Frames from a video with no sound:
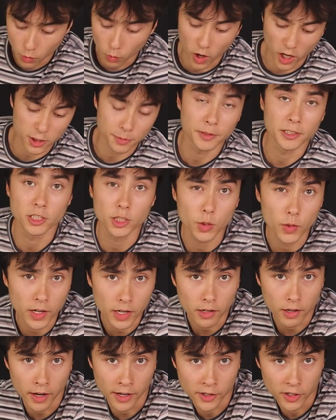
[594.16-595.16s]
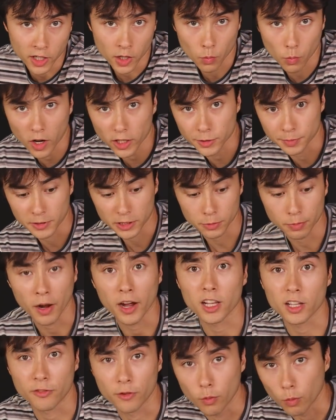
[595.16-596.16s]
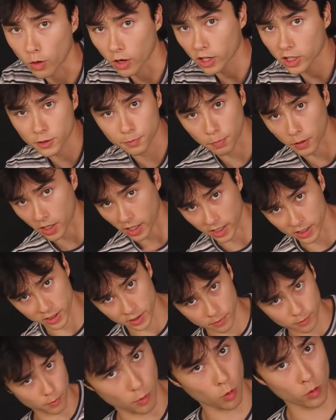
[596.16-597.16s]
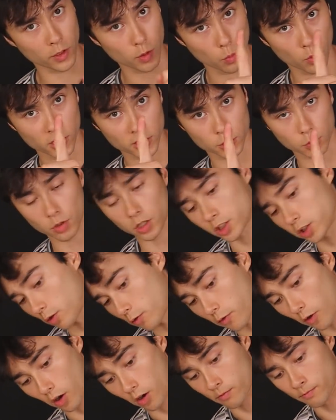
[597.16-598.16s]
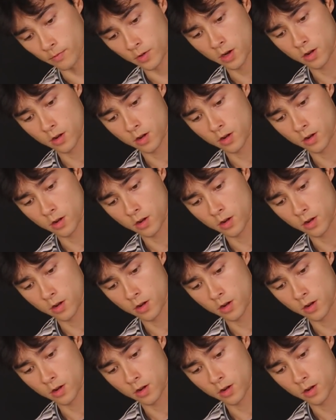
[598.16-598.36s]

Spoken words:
gonna watch me do it, and you're gonna watch me smile if it works, because only one has worked so far.